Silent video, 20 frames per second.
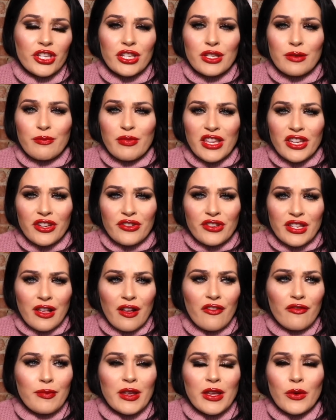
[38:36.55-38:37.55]
Just be
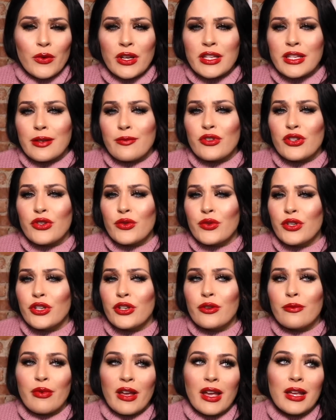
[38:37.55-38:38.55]
yourself, be awesome, do
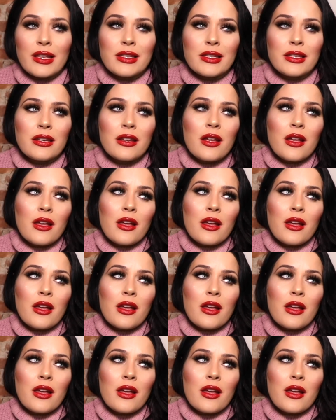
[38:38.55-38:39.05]
your best.